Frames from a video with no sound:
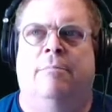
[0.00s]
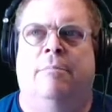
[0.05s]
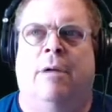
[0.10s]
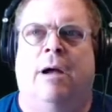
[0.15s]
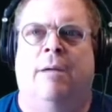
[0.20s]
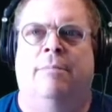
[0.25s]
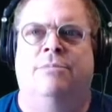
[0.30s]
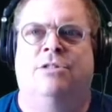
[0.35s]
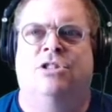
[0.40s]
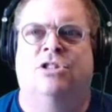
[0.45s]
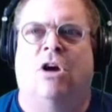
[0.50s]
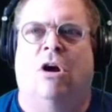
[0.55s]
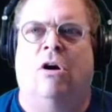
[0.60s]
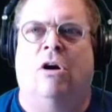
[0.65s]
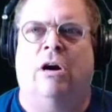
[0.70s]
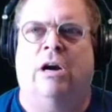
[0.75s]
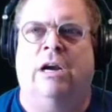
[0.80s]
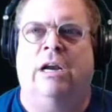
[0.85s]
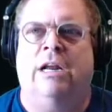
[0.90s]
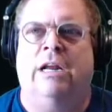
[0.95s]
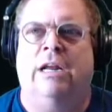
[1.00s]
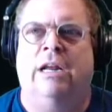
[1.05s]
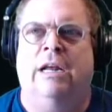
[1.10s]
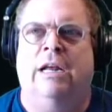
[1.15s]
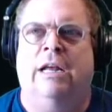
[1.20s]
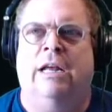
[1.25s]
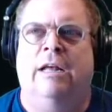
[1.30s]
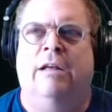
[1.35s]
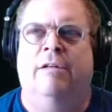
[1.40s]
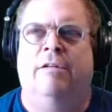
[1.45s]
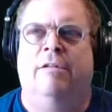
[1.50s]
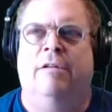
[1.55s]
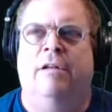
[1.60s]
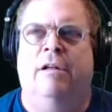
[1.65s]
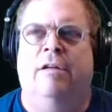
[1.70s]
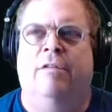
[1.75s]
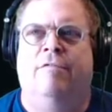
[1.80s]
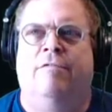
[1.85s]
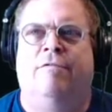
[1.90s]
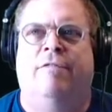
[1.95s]
I'm sorry and
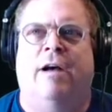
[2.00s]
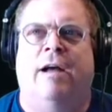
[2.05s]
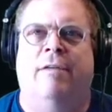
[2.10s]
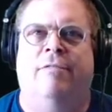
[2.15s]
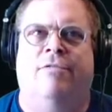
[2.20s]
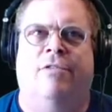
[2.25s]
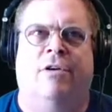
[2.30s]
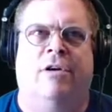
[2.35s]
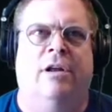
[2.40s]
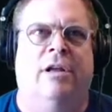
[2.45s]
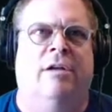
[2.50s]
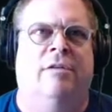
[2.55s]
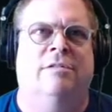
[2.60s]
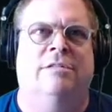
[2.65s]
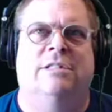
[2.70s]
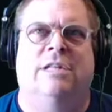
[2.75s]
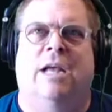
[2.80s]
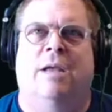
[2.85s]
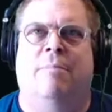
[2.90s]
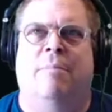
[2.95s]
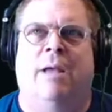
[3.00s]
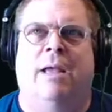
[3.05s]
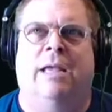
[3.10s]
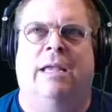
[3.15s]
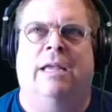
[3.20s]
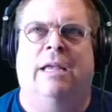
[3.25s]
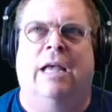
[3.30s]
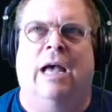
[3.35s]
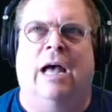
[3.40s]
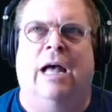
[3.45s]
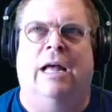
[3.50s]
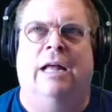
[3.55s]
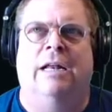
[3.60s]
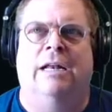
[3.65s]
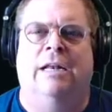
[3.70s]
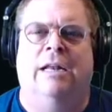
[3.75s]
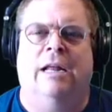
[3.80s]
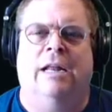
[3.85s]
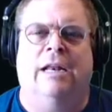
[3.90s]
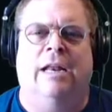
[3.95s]
5:30, I was like, my God.
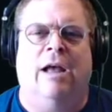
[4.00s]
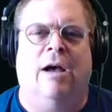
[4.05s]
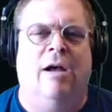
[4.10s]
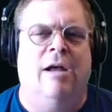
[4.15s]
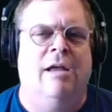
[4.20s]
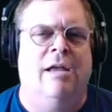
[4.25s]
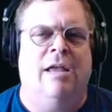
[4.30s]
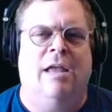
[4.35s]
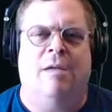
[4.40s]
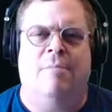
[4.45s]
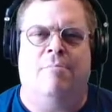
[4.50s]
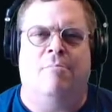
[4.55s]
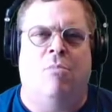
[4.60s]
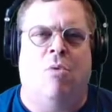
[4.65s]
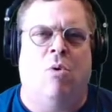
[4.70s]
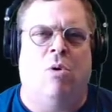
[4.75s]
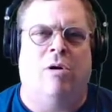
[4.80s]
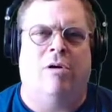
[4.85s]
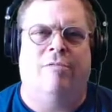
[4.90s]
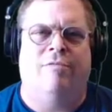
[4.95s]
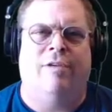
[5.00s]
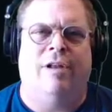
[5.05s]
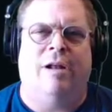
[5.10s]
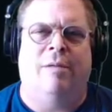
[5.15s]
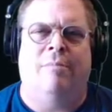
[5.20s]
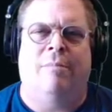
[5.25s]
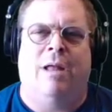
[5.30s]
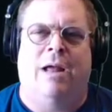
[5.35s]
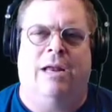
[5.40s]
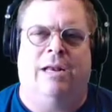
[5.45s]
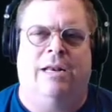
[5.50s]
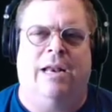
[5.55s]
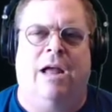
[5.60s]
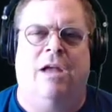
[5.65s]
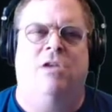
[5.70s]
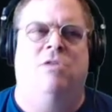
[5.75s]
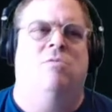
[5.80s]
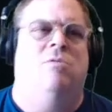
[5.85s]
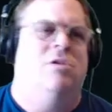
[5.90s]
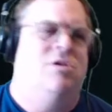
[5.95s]
And now you get more of it. I'm like, now
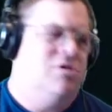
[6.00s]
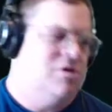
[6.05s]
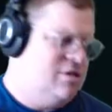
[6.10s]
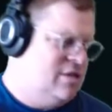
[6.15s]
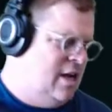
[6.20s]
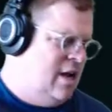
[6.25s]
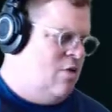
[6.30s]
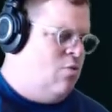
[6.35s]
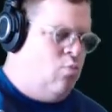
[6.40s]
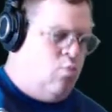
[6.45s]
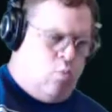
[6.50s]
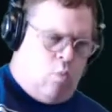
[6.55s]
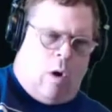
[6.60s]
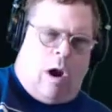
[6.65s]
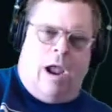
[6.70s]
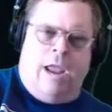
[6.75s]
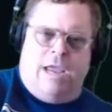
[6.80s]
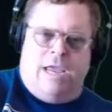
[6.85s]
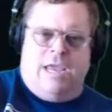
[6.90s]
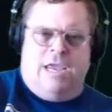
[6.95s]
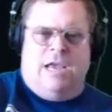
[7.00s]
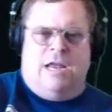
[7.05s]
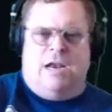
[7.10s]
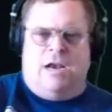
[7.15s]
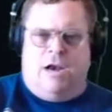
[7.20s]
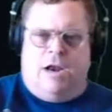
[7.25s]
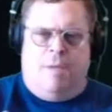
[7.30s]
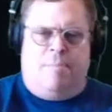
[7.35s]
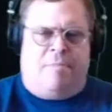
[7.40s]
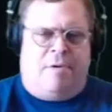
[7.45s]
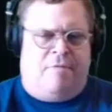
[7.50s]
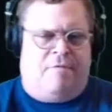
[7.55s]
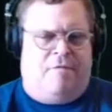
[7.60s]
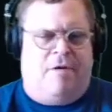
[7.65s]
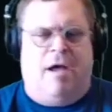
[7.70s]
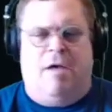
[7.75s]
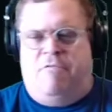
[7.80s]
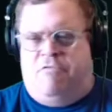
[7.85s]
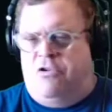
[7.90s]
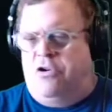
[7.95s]
you understand why he ended up at
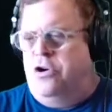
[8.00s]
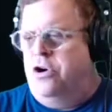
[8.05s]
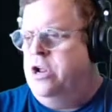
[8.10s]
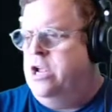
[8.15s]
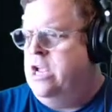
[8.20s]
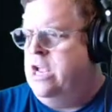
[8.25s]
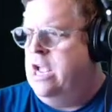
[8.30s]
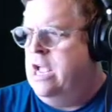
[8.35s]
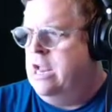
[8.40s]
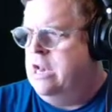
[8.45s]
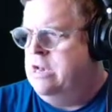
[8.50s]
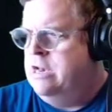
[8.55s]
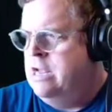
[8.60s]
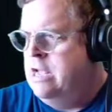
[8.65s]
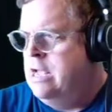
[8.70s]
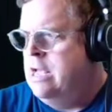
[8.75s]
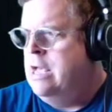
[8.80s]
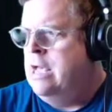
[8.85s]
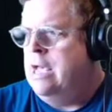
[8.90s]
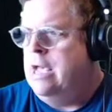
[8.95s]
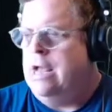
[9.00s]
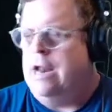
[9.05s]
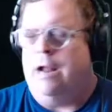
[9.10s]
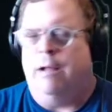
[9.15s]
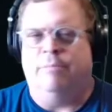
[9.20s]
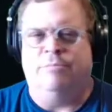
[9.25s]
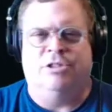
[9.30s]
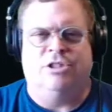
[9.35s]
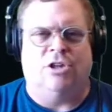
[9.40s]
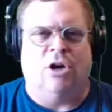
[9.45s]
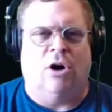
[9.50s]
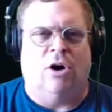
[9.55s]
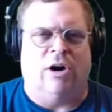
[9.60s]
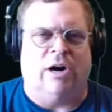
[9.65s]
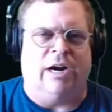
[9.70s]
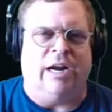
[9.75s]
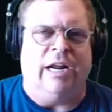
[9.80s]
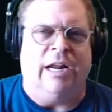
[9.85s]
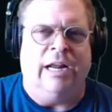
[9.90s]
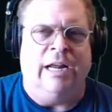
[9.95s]
5:30 and I'm
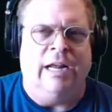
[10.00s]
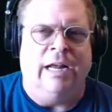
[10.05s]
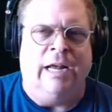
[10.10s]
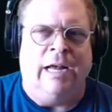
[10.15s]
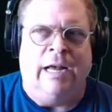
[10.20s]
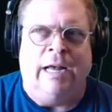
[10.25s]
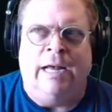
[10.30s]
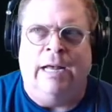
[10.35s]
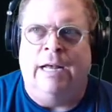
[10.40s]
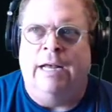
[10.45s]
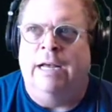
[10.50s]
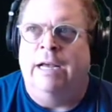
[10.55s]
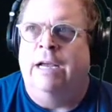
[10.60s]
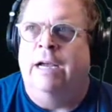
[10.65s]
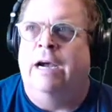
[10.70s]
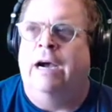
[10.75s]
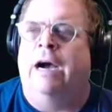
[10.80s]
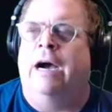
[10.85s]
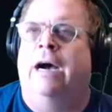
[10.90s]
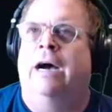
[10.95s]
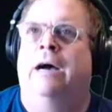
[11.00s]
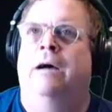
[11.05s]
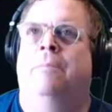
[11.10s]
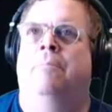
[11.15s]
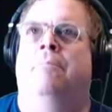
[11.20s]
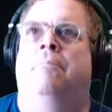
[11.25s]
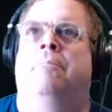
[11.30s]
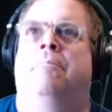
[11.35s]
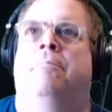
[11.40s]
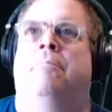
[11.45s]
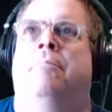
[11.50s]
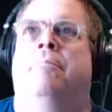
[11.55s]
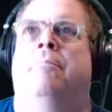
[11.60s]
sorry. Wow.